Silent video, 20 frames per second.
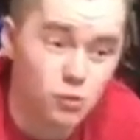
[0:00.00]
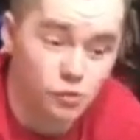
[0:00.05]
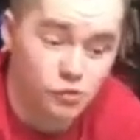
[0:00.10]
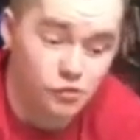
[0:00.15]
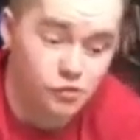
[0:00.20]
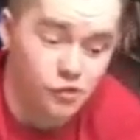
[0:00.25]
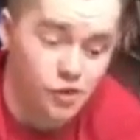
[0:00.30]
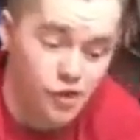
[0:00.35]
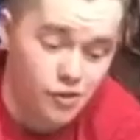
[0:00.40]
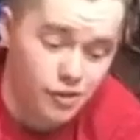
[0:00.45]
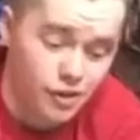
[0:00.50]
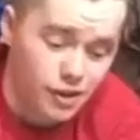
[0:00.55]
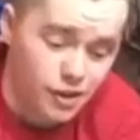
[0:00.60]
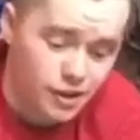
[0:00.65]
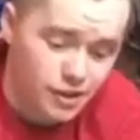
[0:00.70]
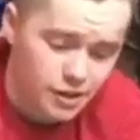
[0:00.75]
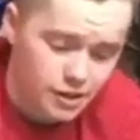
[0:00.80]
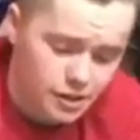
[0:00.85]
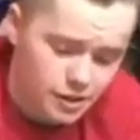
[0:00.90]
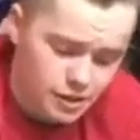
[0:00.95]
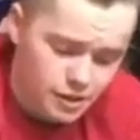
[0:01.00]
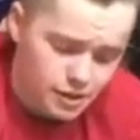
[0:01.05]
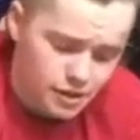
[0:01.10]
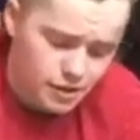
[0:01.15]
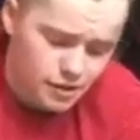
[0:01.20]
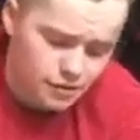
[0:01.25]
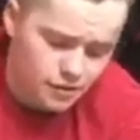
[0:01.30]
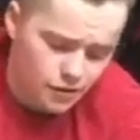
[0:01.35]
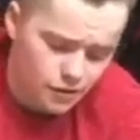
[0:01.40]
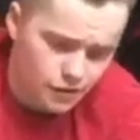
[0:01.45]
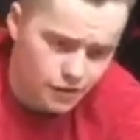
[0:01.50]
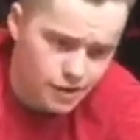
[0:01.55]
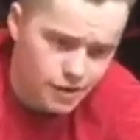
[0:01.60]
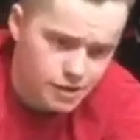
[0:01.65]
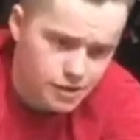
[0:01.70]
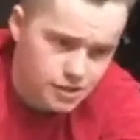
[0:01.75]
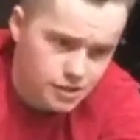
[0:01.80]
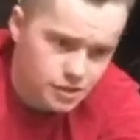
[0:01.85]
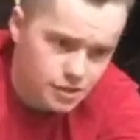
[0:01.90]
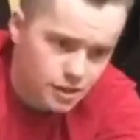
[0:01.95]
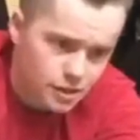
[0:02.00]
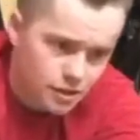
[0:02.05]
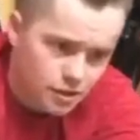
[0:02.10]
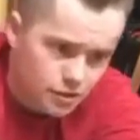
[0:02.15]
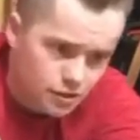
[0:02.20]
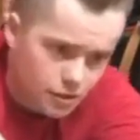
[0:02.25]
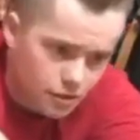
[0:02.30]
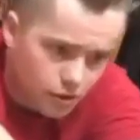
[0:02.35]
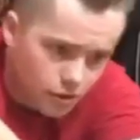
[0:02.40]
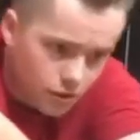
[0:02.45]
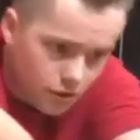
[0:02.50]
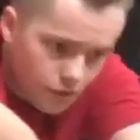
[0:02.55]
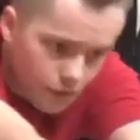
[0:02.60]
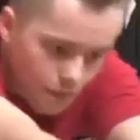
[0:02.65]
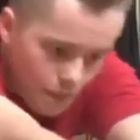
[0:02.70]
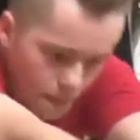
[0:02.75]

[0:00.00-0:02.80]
go further than this, you know